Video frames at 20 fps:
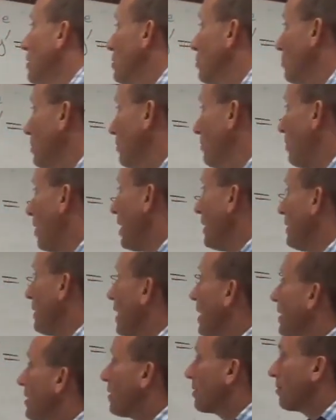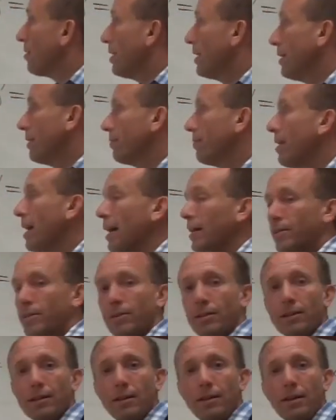So we find that integrating
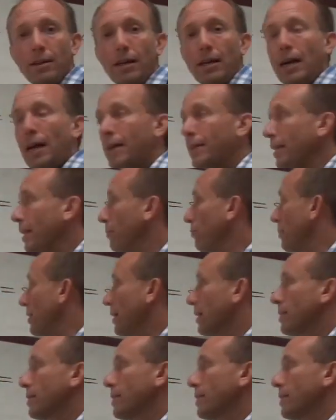factor. And then we can